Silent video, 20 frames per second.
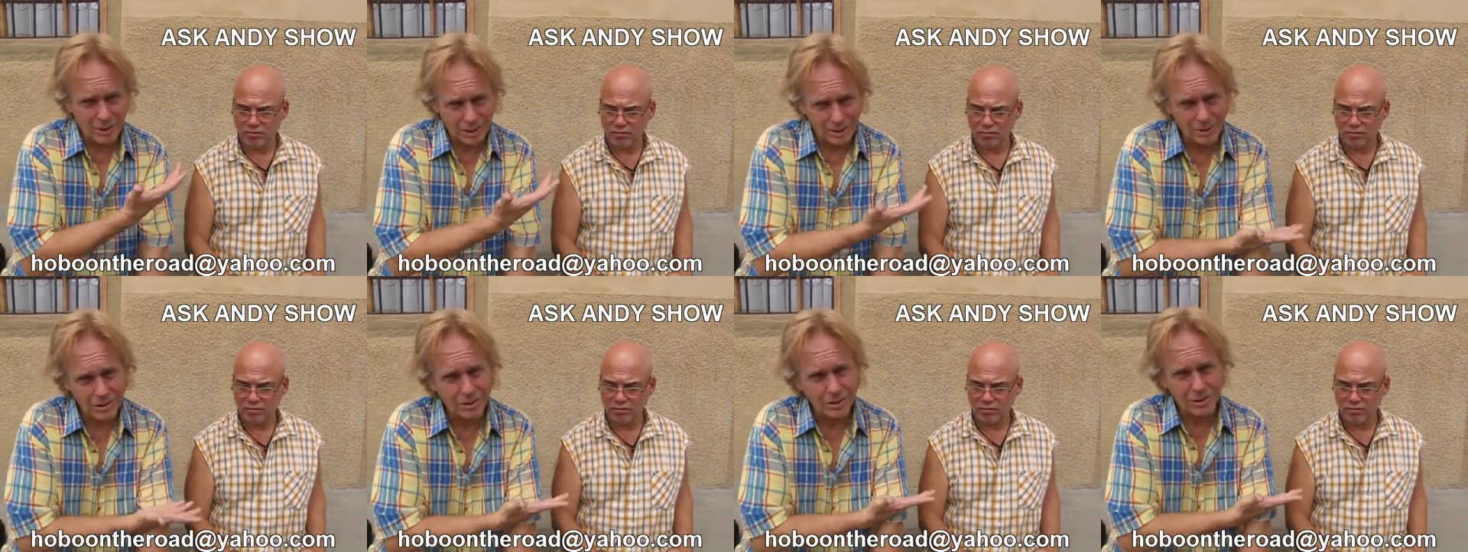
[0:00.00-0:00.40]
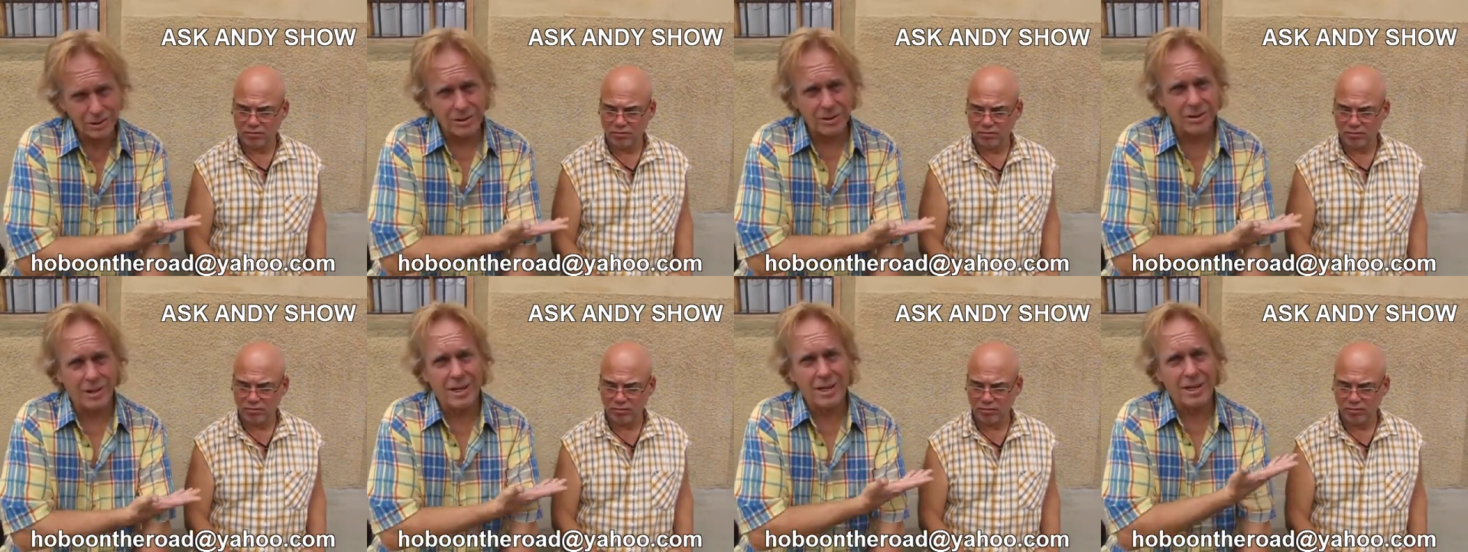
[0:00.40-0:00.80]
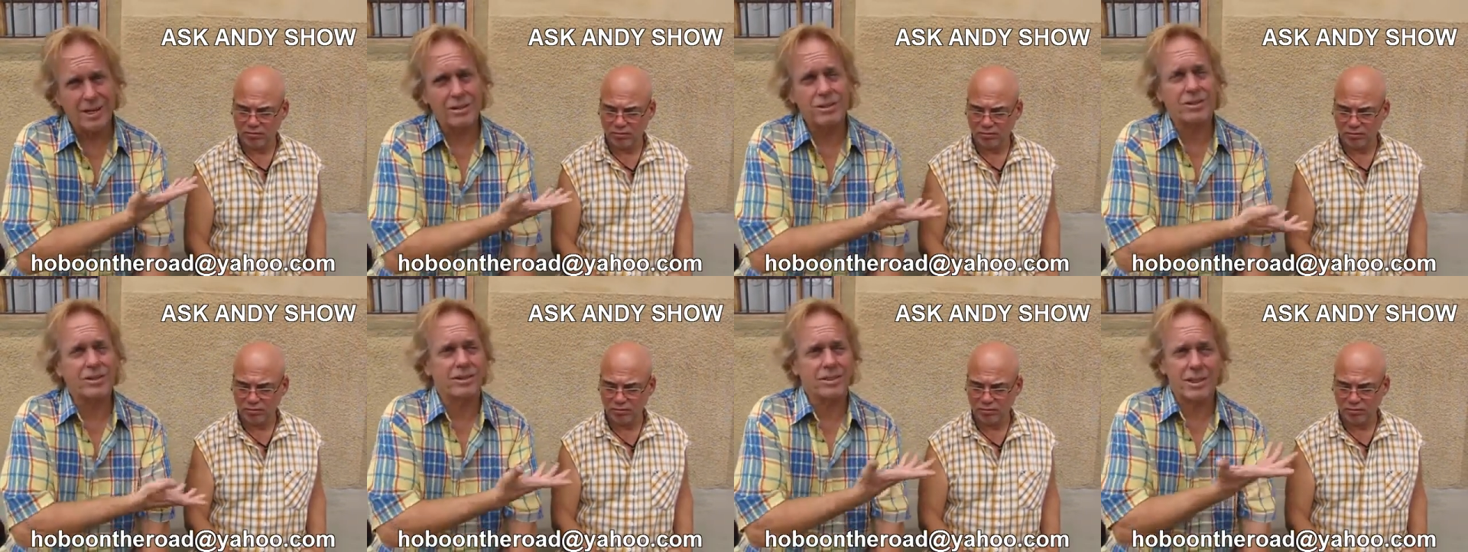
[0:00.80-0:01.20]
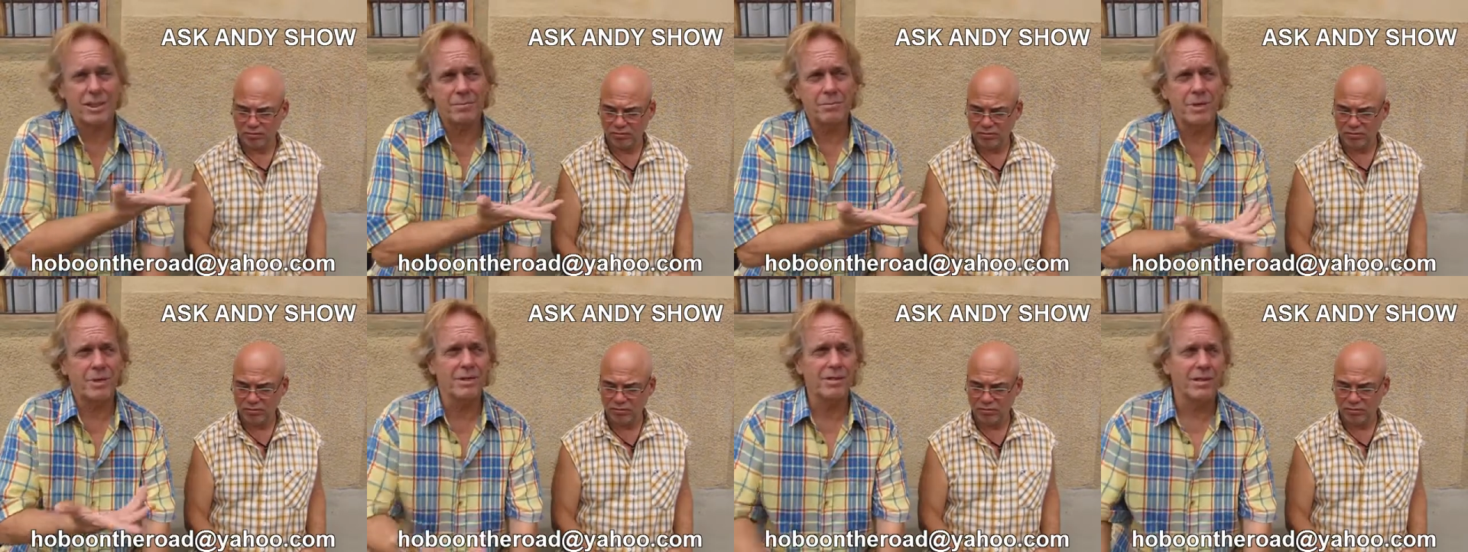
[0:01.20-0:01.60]
Speaker 1: I just learned how to save
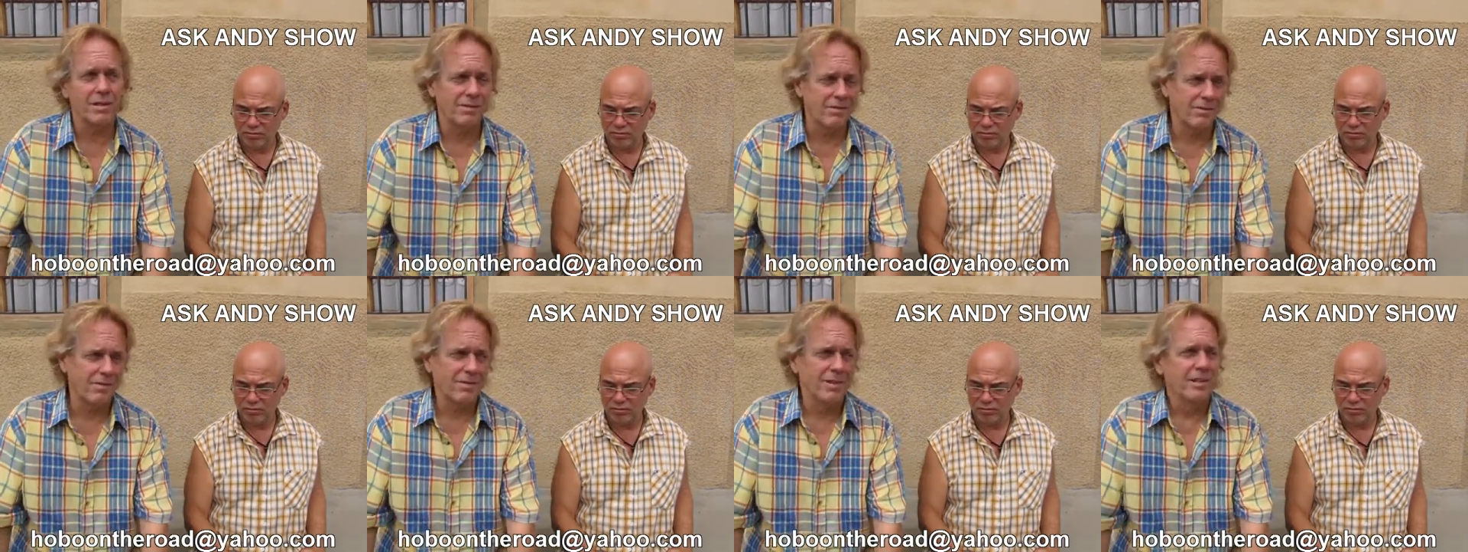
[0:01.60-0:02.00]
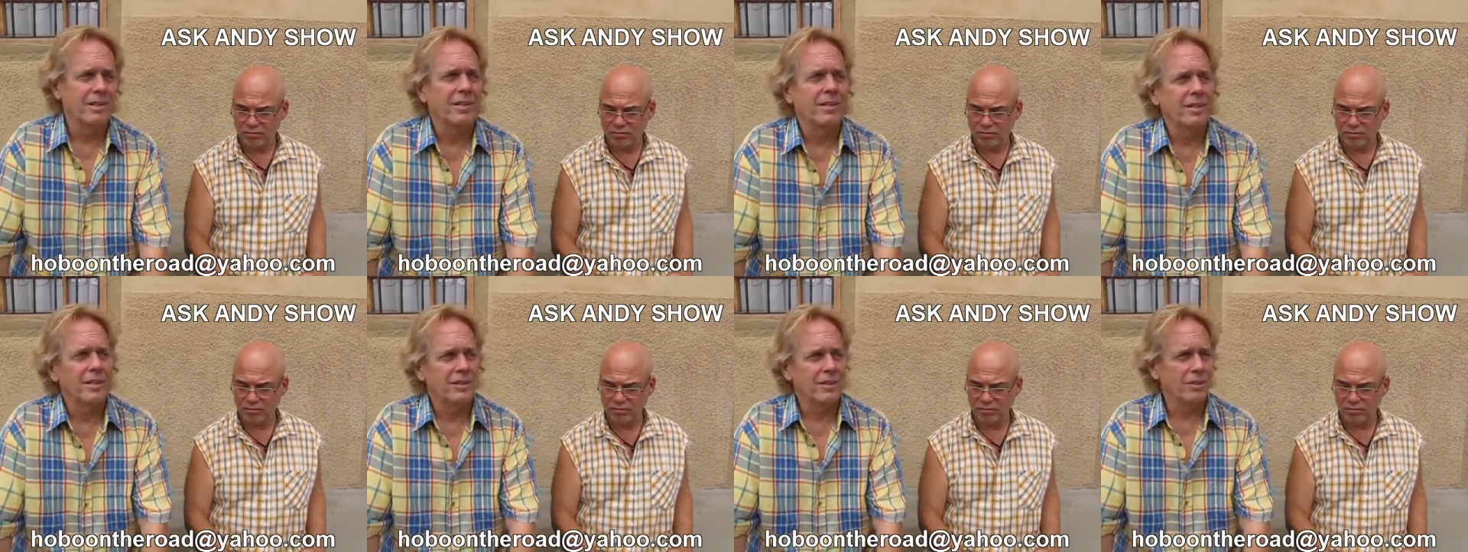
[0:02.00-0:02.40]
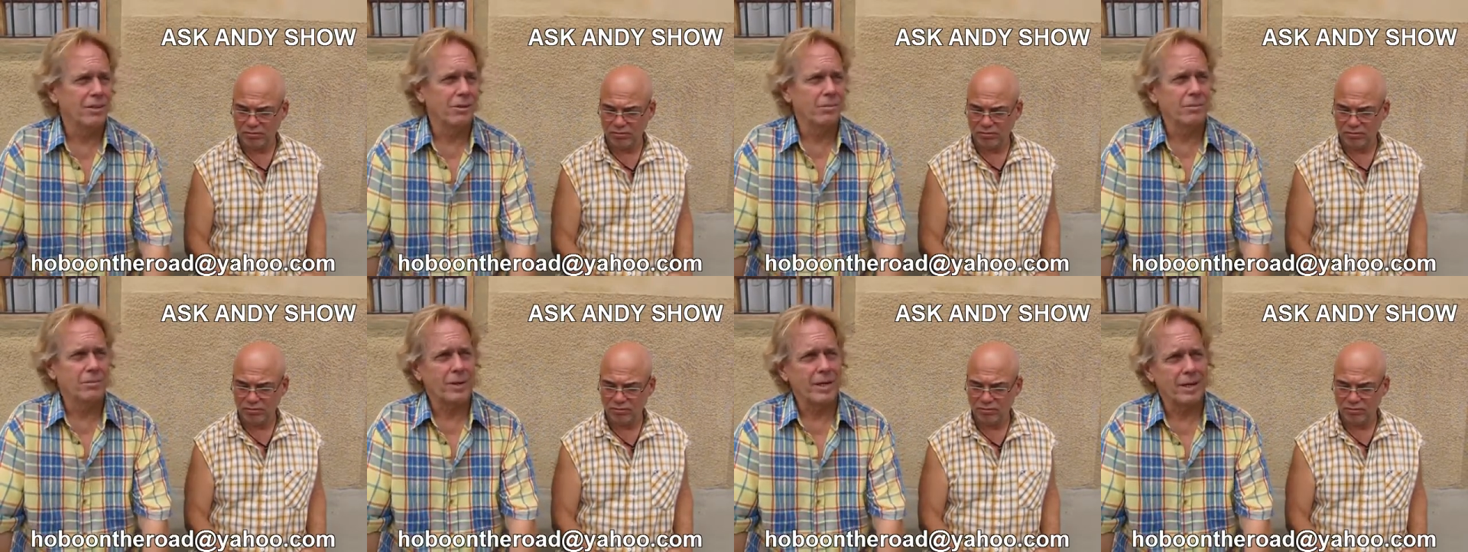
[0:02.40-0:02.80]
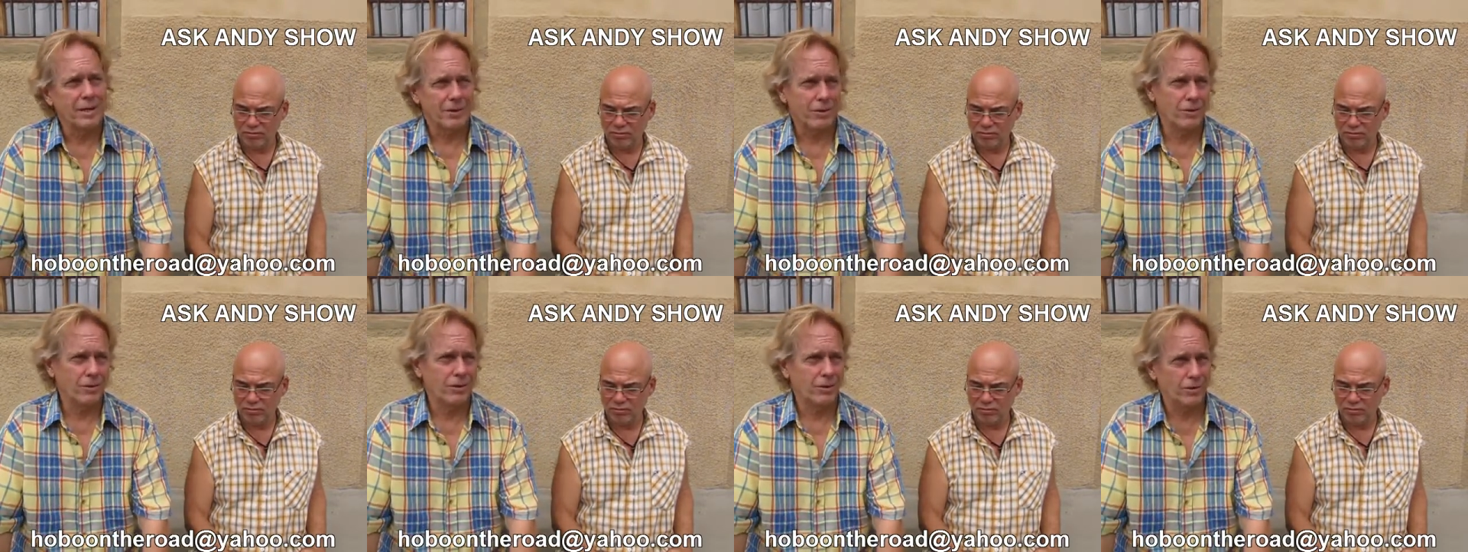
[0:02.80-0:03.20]
myself, you know, my
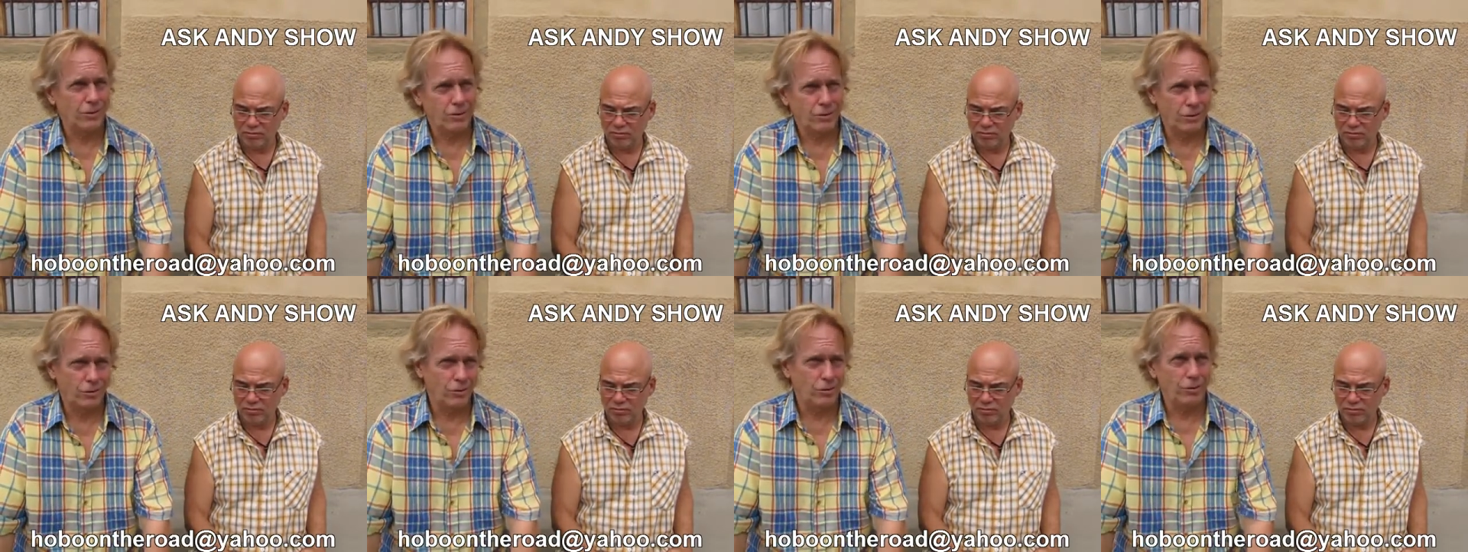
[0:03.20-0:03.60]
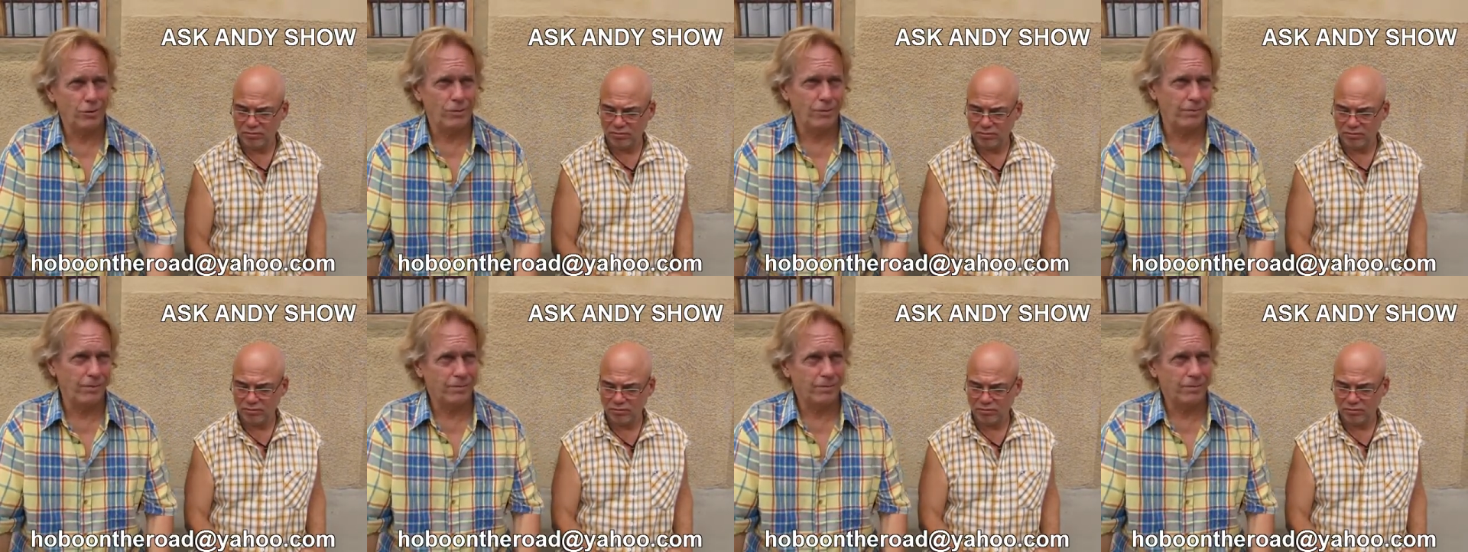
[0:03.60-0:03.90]
two